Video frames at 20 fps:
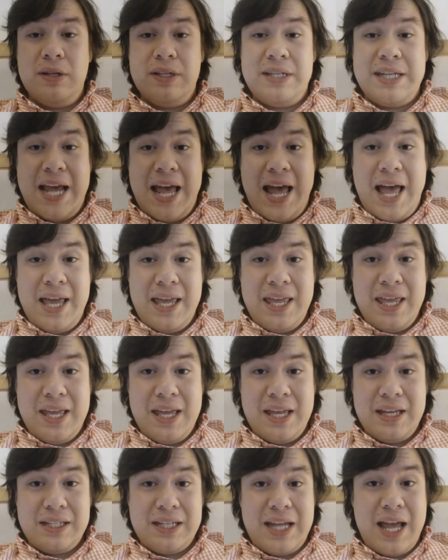
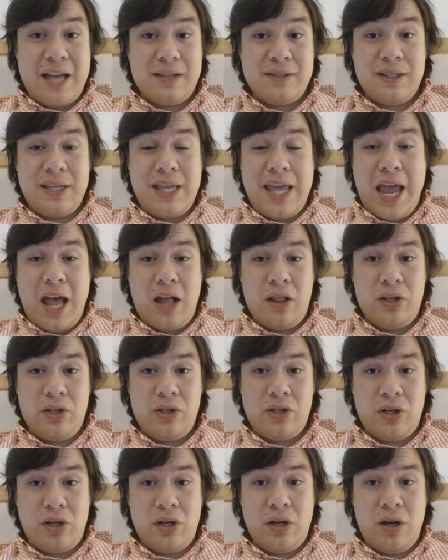Daggett has a
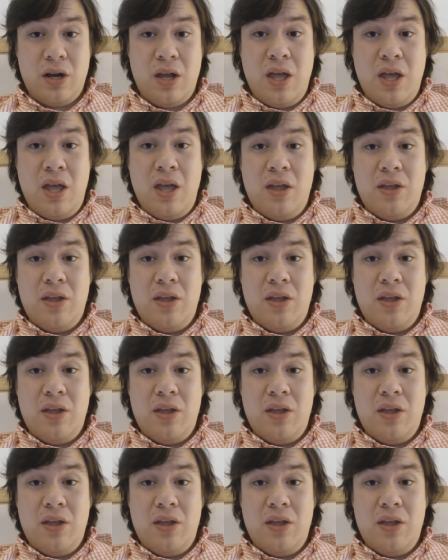calendar